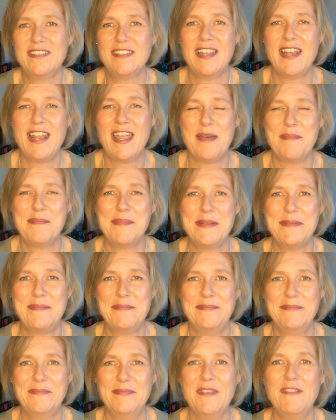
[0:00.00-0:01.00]
happen.
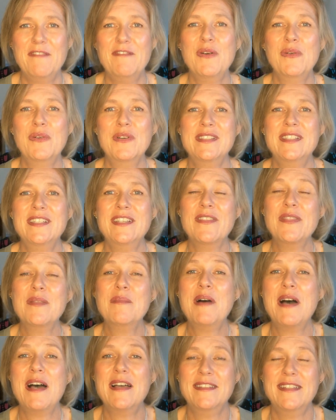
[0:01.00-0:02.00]
Focusing on the
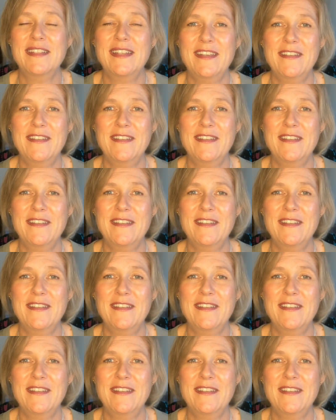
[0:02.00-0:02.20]
positive.